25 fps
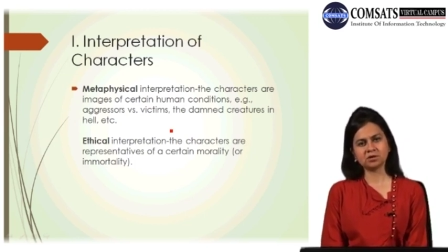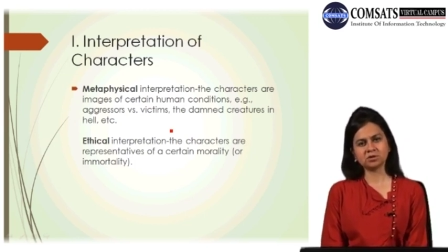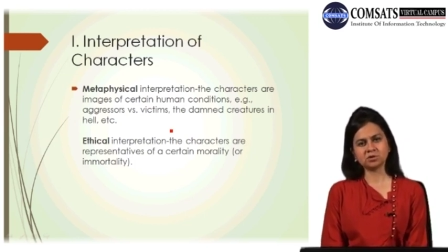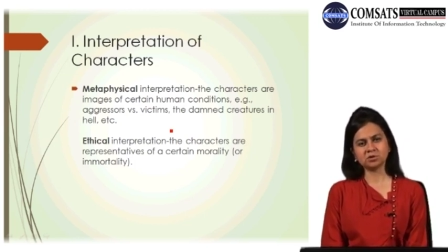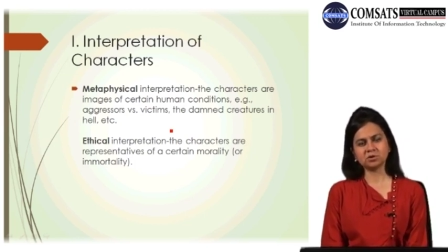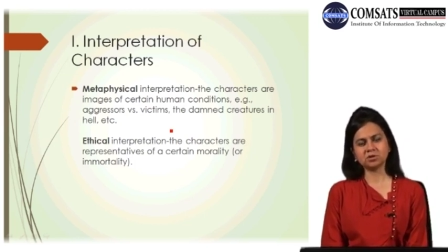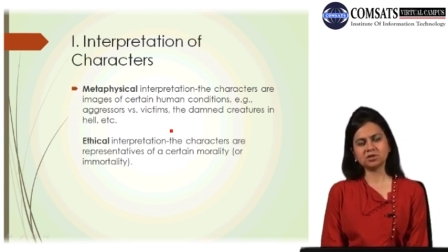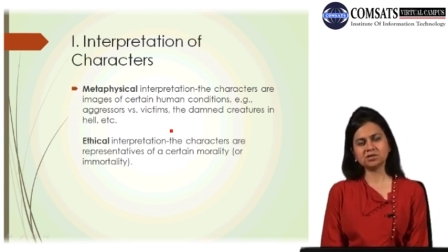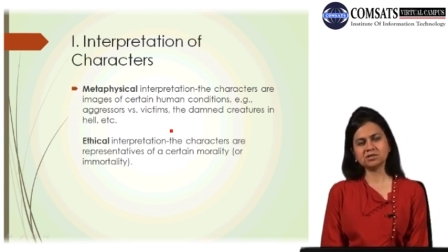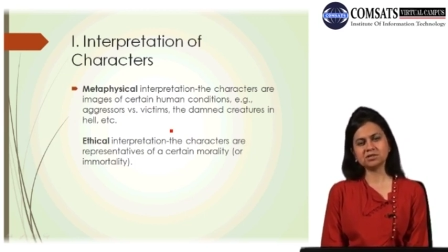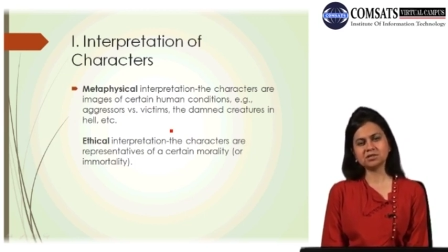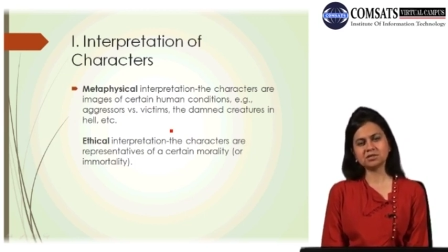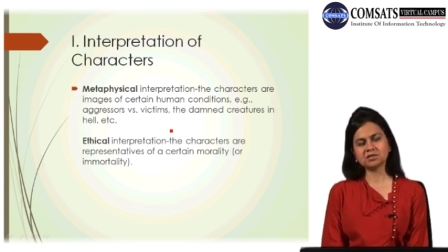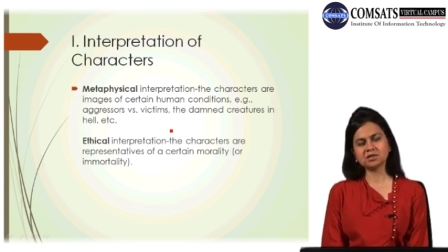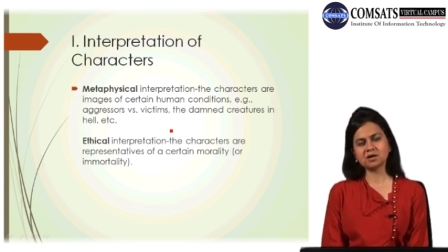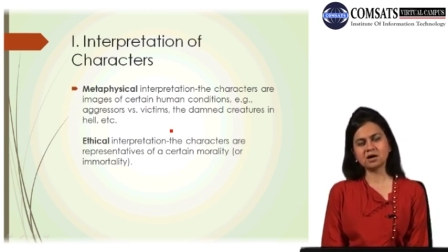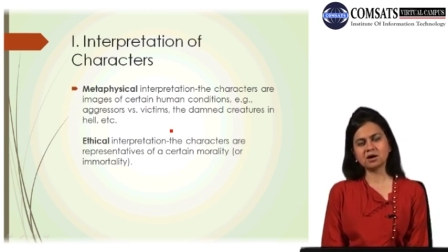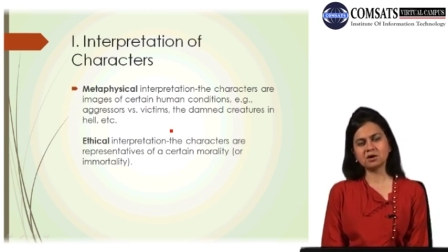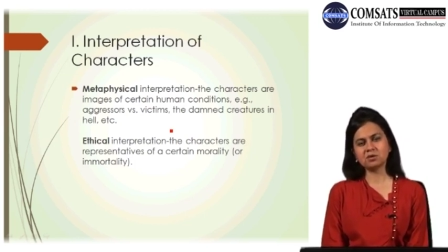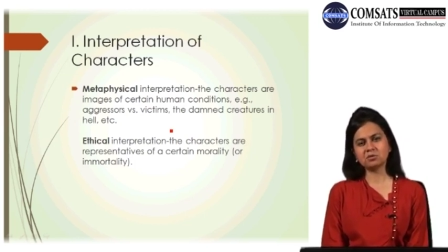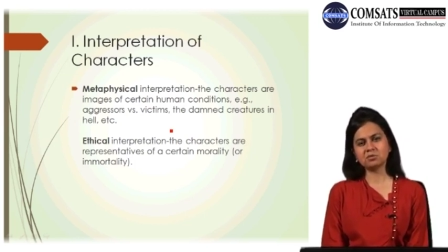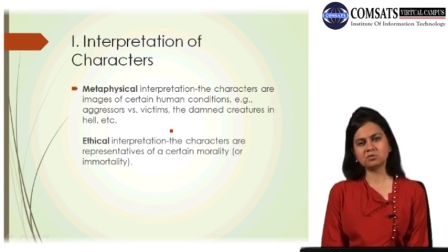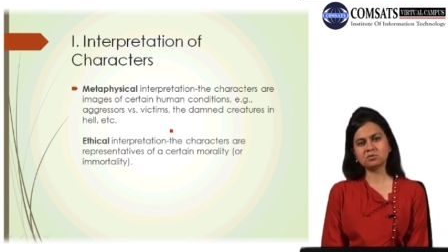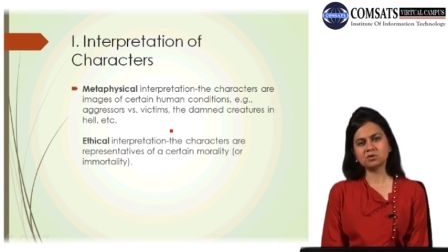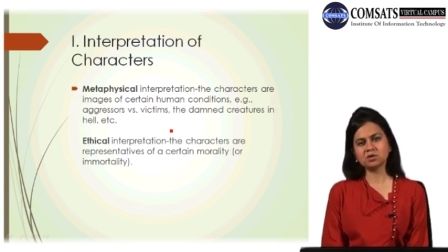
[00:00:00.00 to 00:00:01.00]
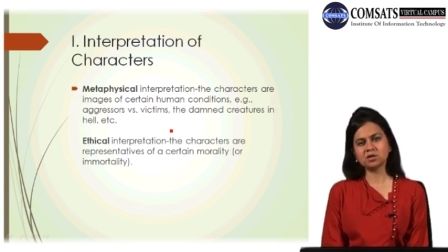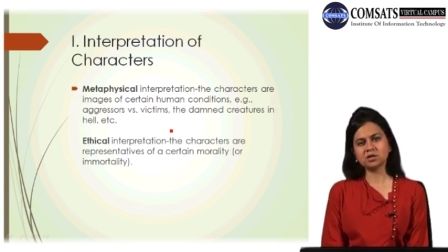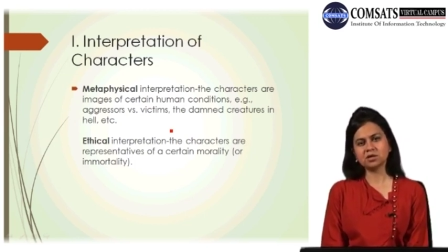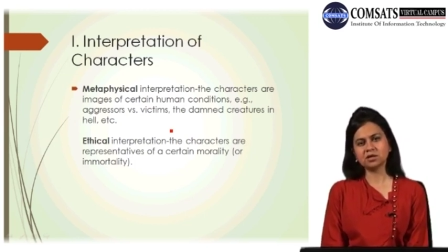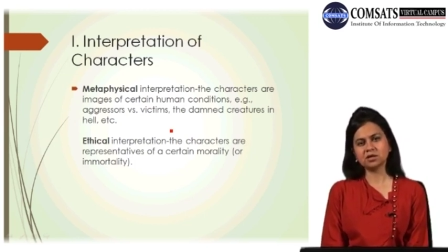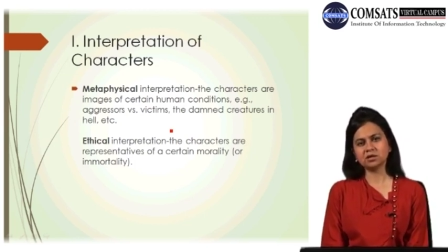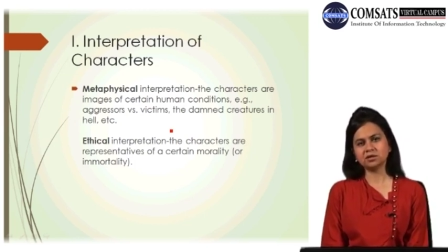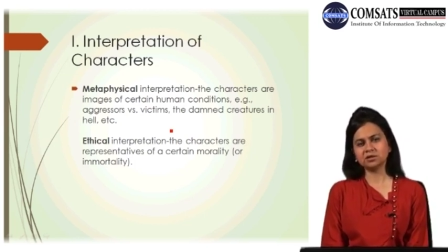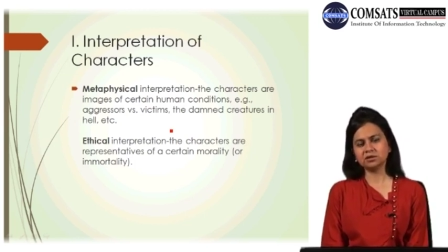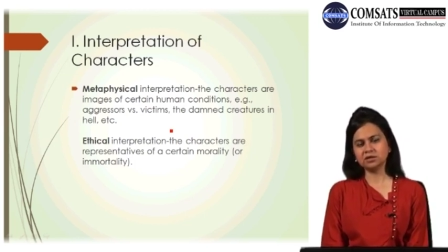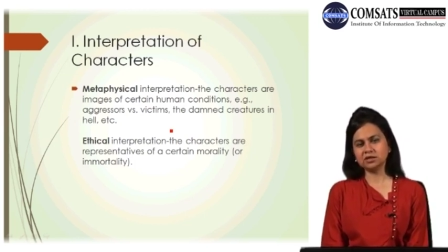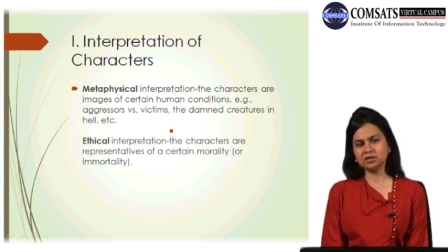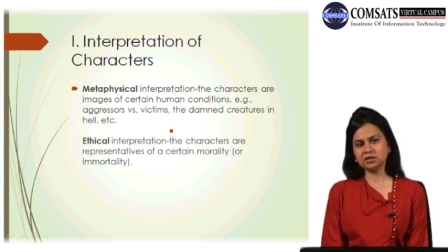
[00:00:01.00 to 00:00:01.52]
So this is how
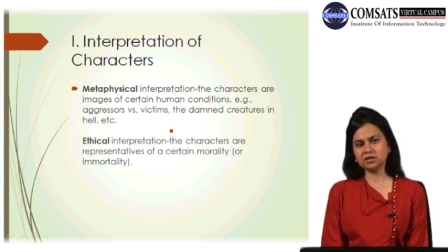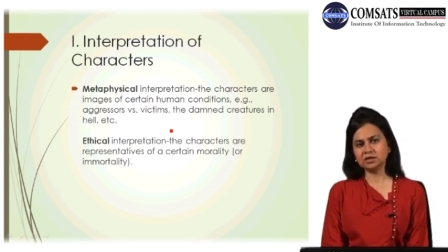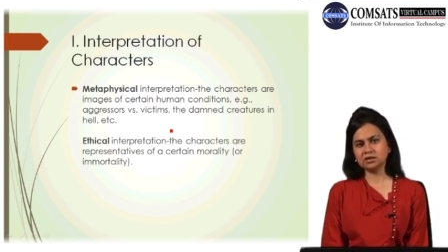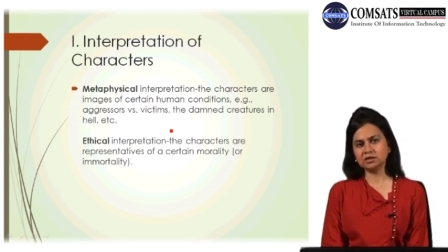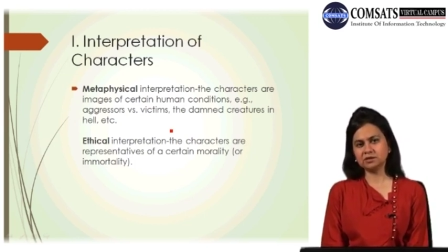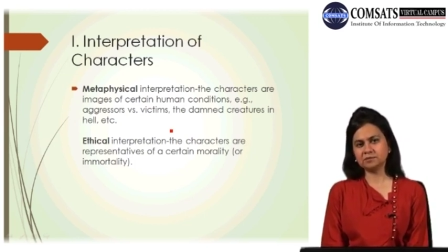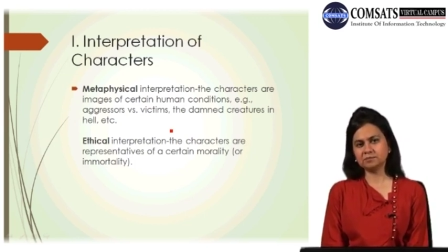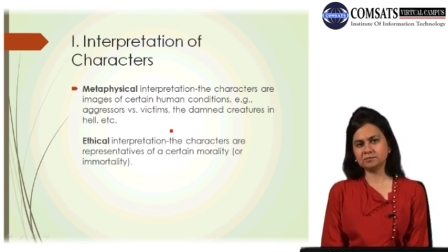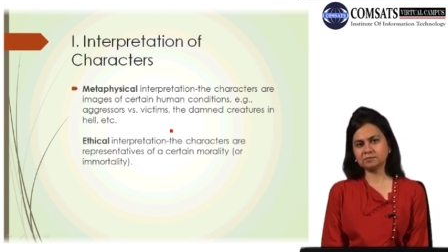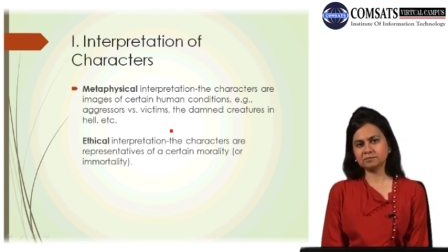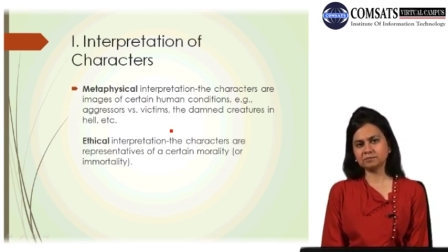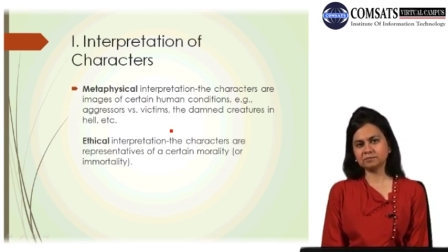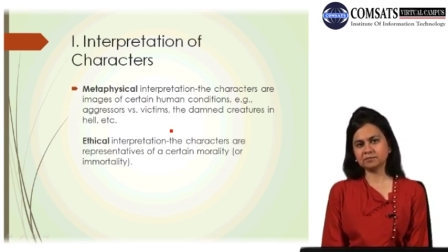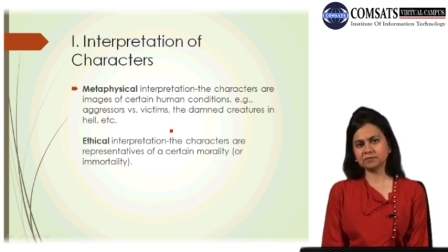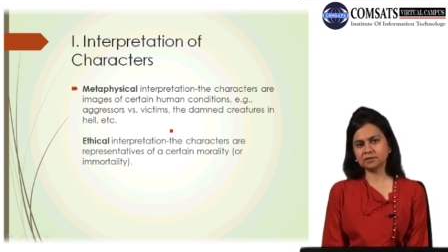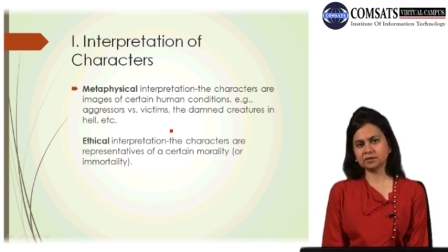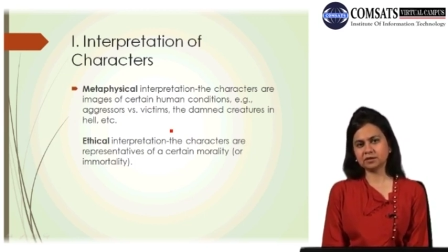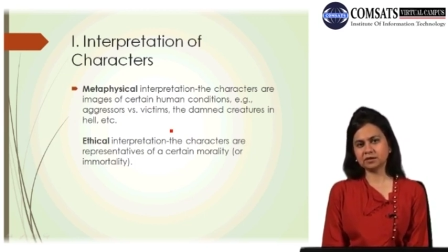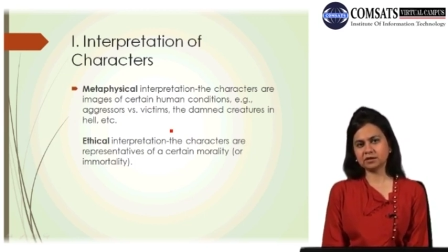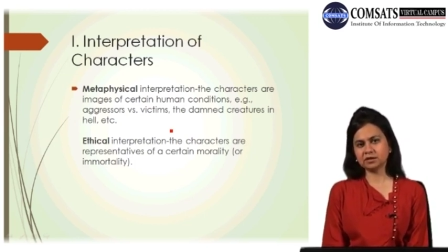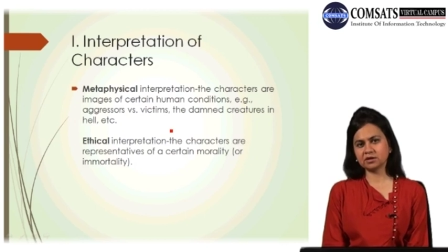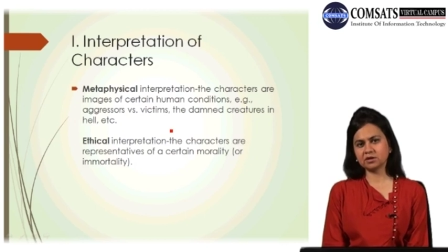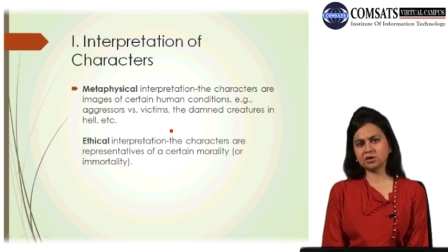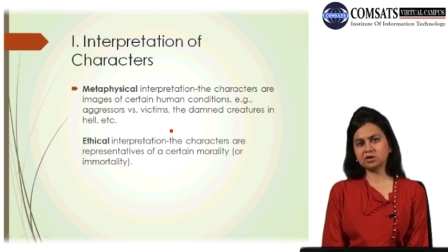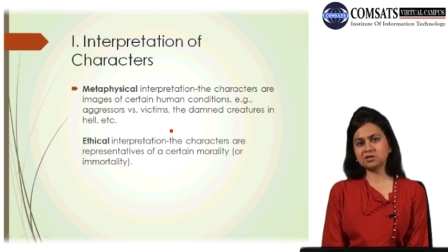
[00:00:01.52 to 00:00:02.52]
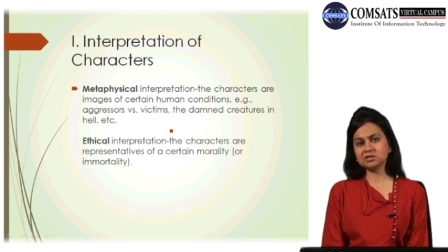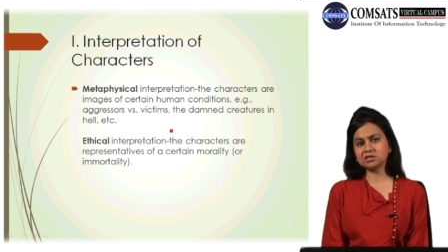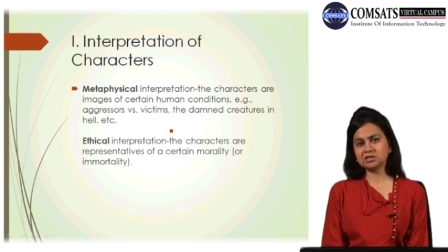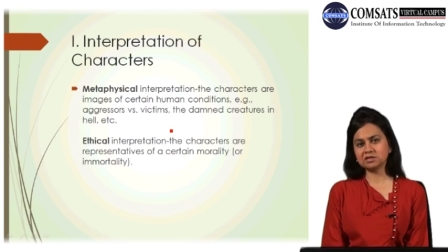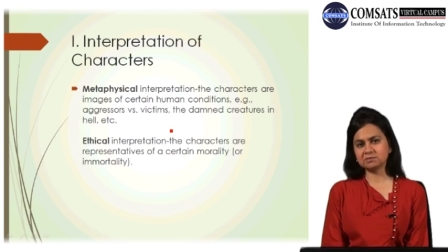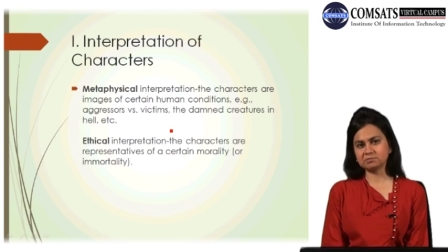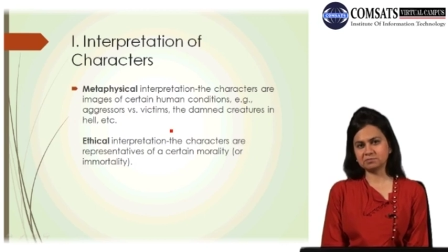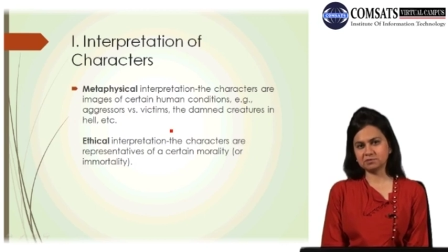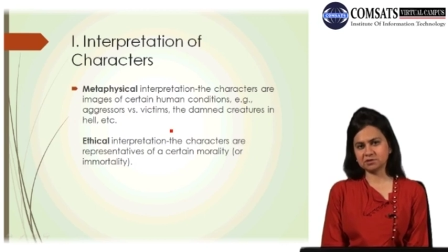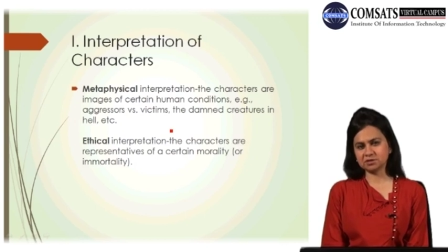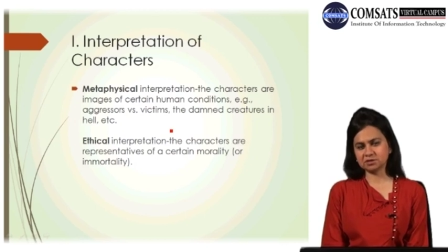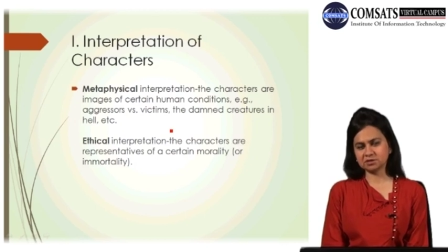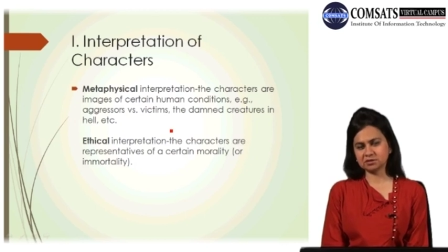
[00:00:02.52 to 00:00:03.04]
the
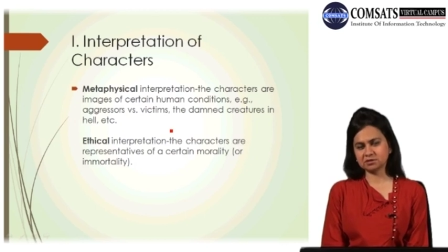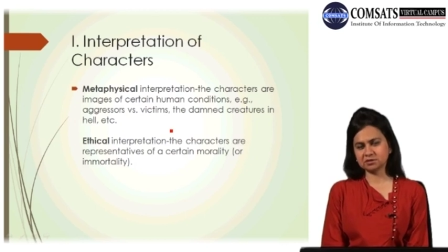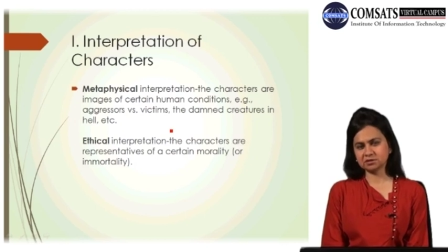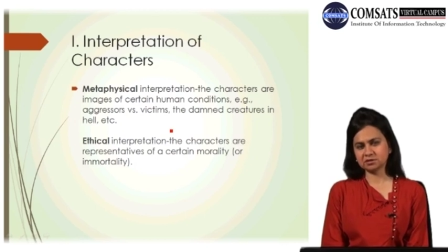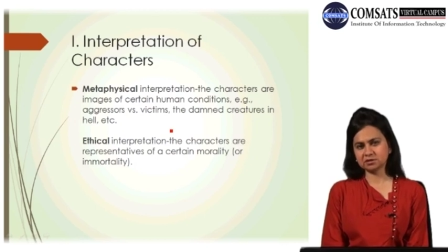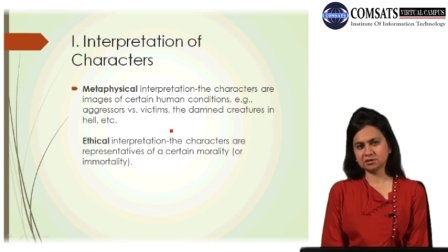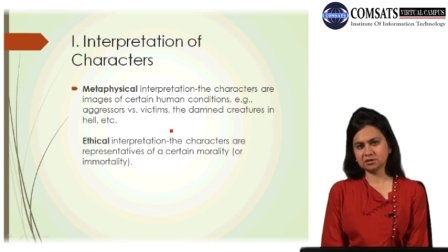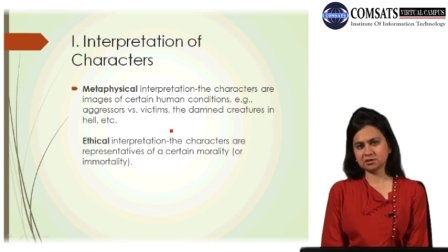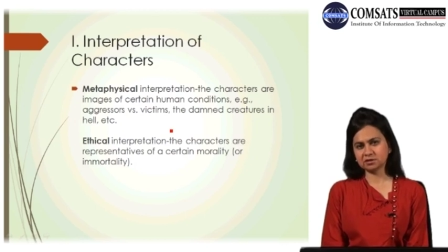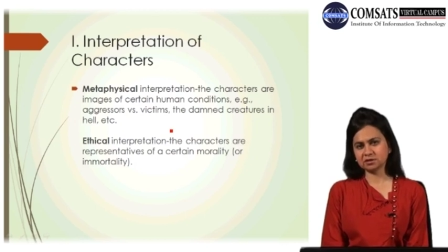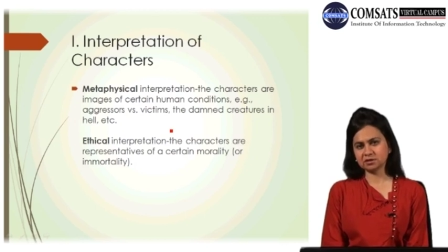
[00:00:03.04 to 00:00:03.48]
concepts